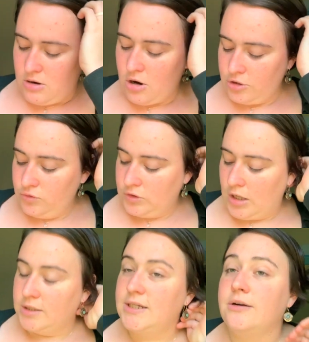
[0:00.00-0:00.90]
Are you
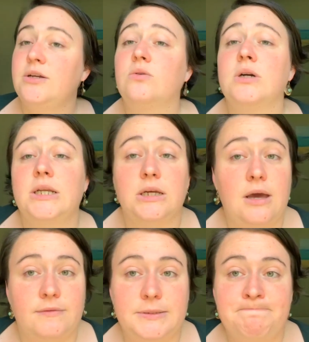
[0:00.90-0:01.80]
solitary or in a
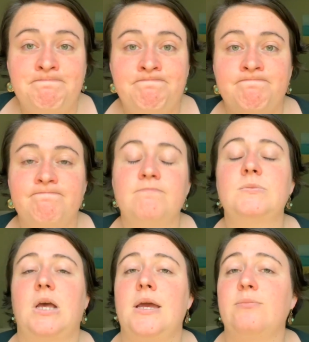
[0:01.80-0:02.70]
coven?
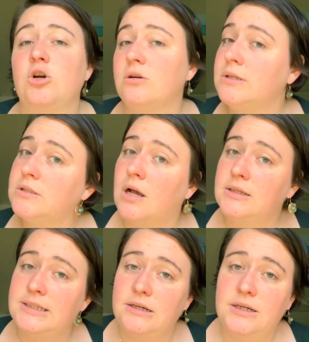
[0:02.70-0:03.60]
I am currently
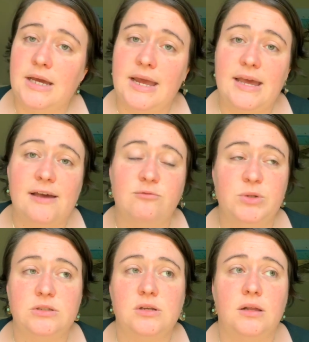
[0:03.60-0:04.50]
solitary. I have
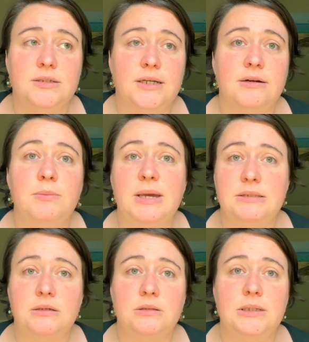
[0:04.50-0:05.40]
been solitary
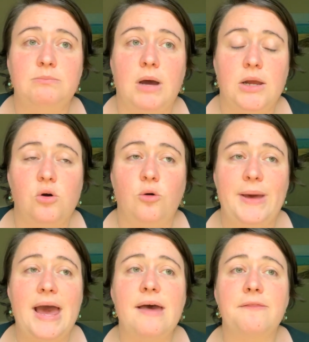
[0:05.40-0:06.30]
basically my whole
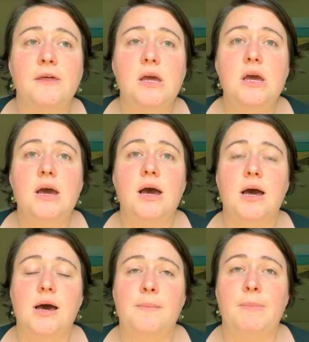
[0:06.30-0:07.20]
path.
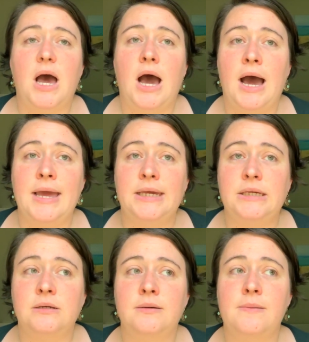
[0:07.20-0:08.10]

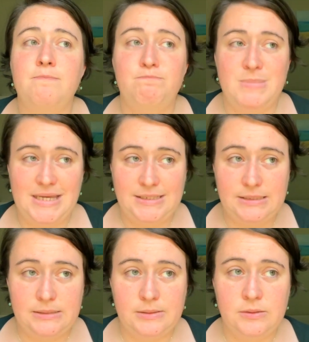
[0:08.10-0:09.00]
I
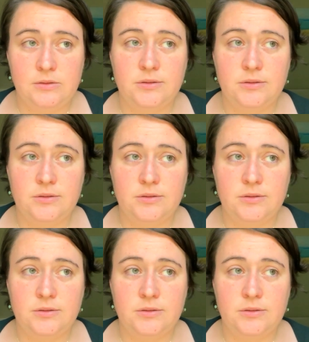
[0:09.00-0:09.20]
miss